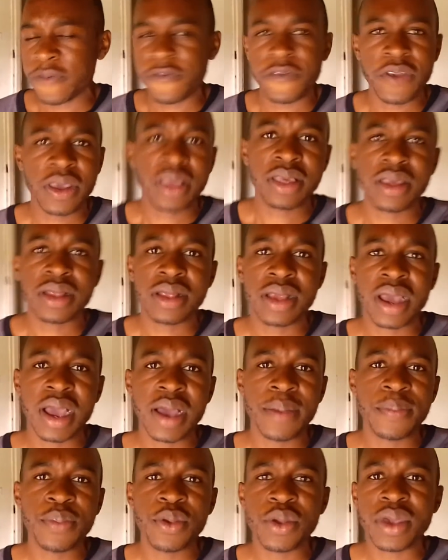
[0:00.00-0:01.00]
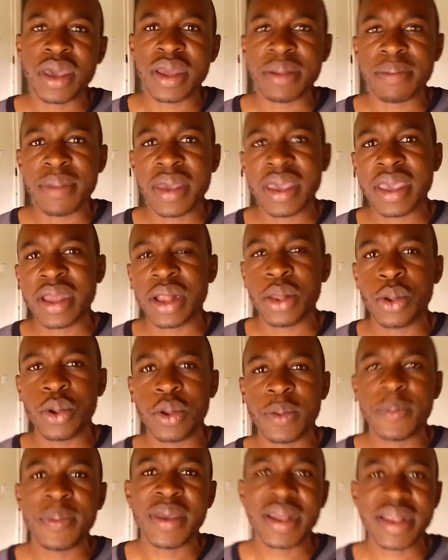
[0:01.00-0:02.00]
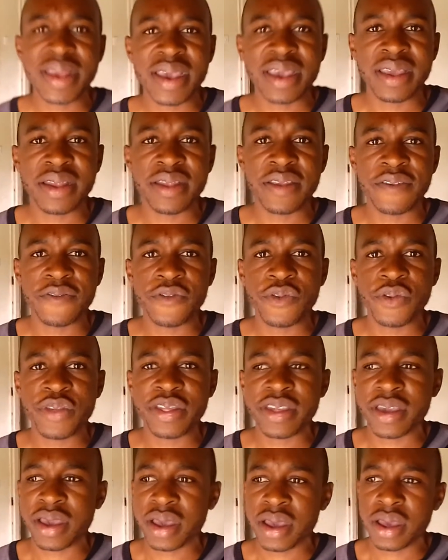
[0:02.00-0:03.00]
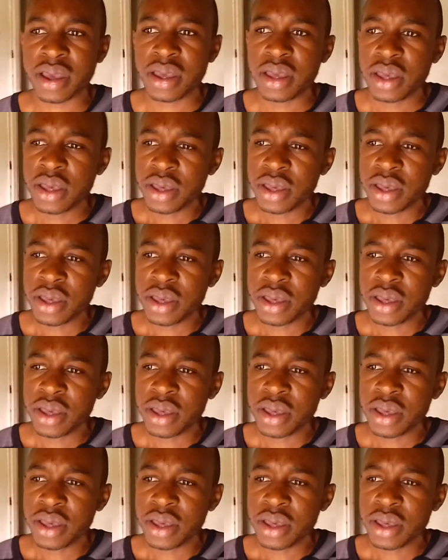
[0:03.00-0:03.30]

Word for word: fix it up. You can make it look better in the future